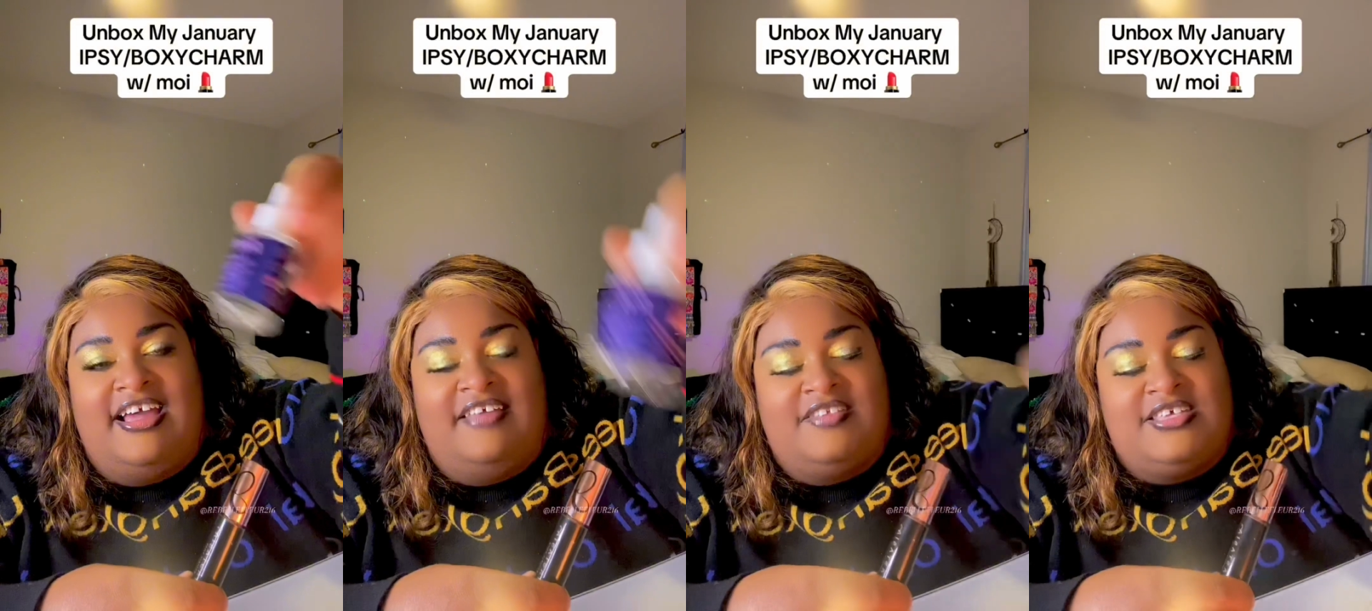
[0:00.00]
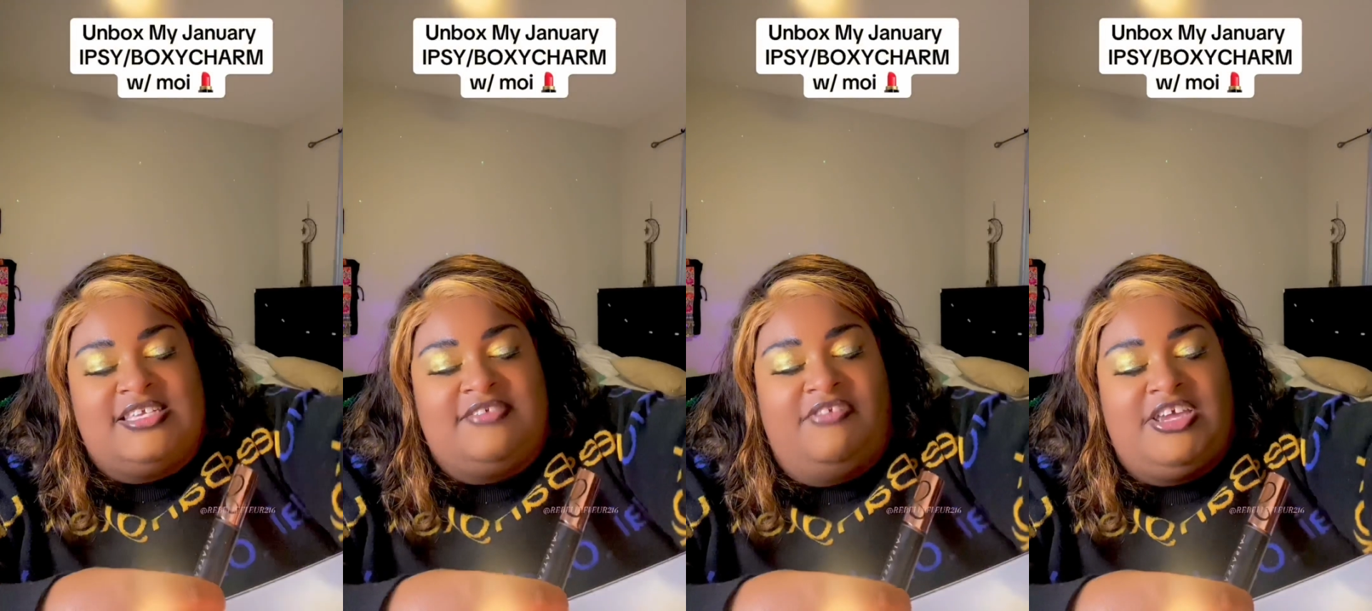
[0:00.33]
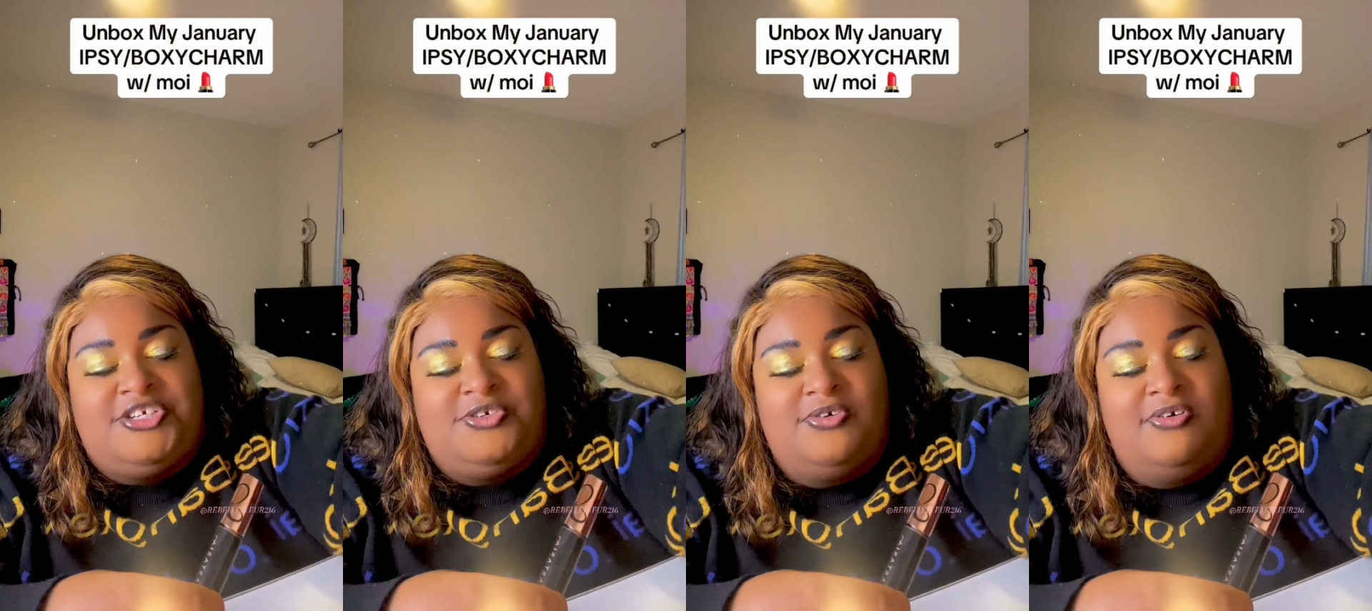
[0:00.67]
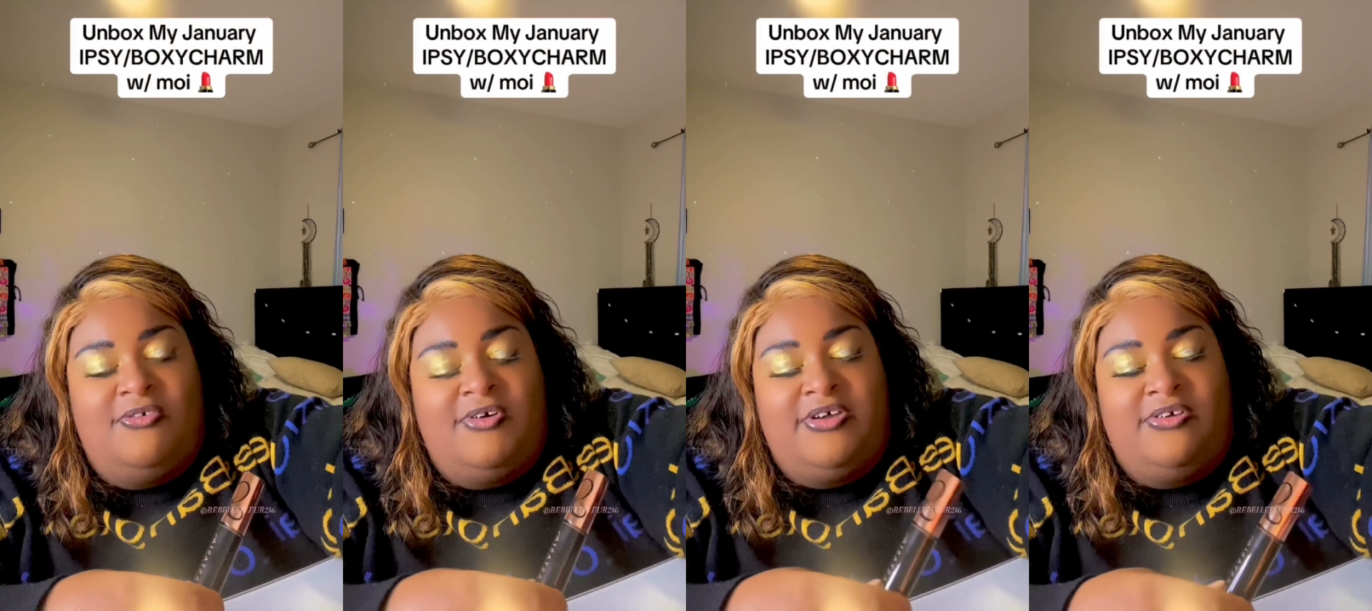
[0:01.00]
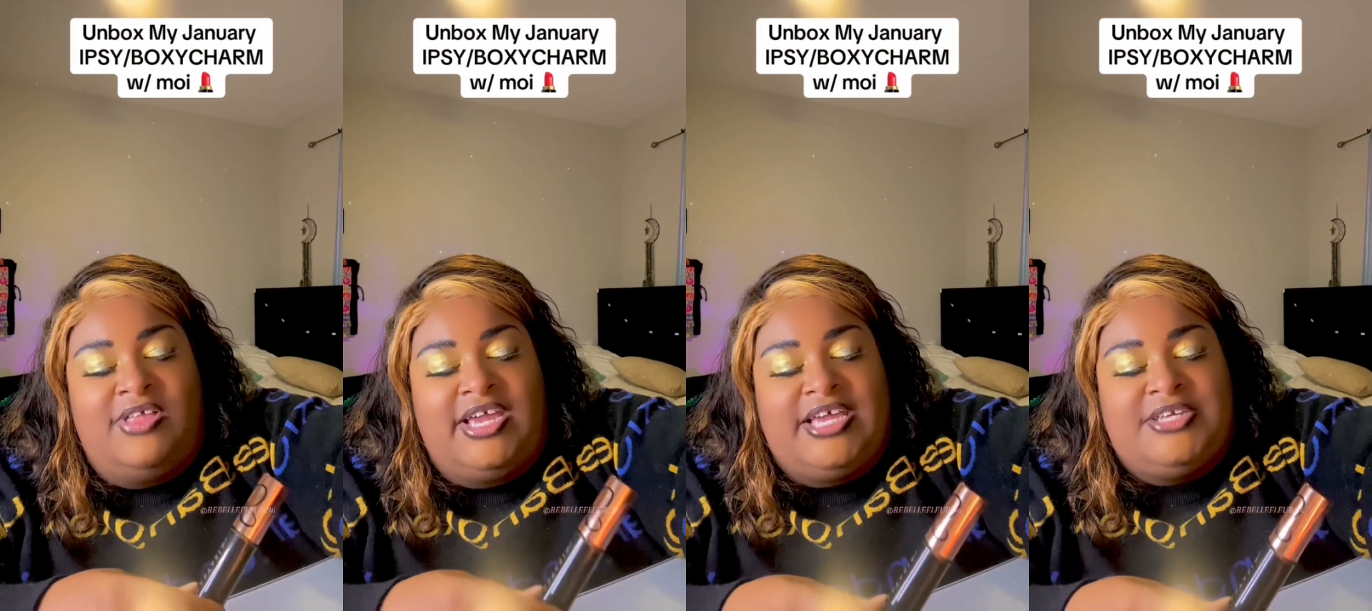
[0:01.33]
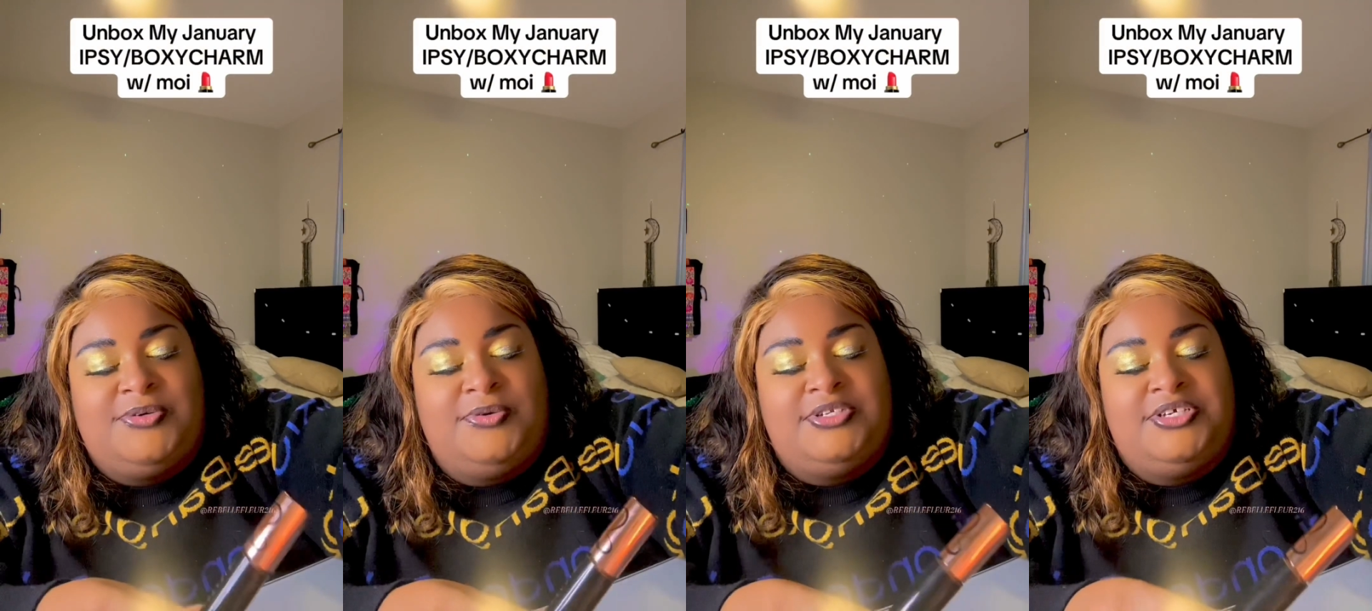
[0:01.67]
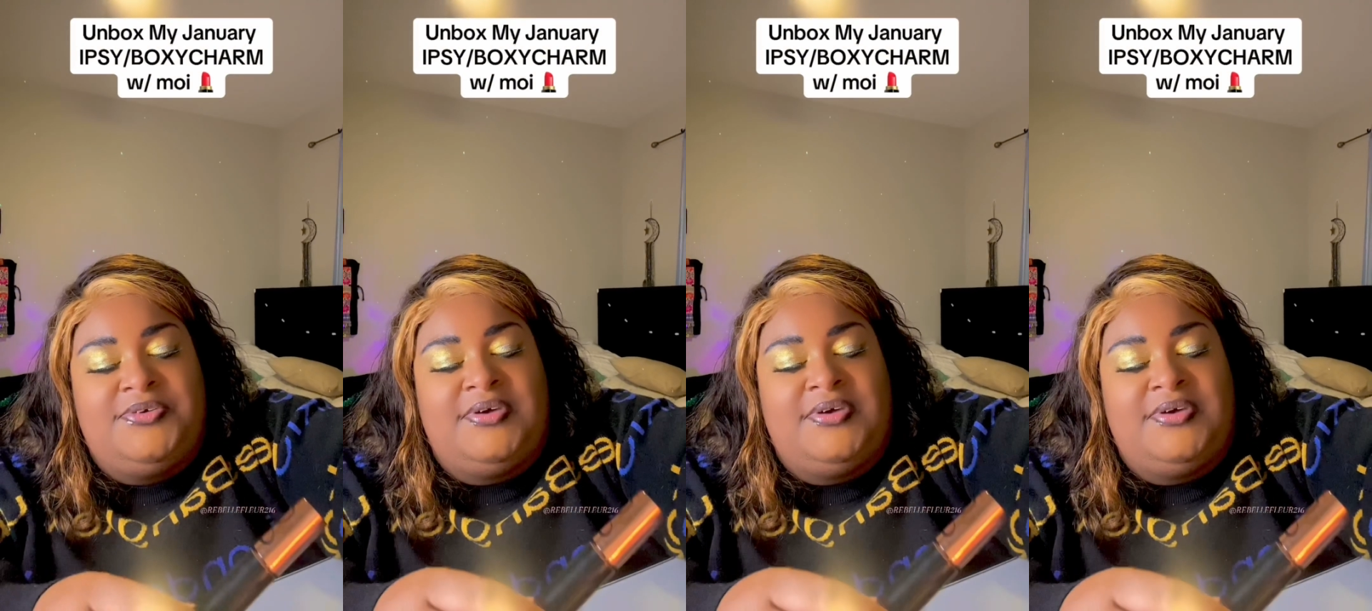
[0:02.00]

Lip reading: this facial oil, like I told you,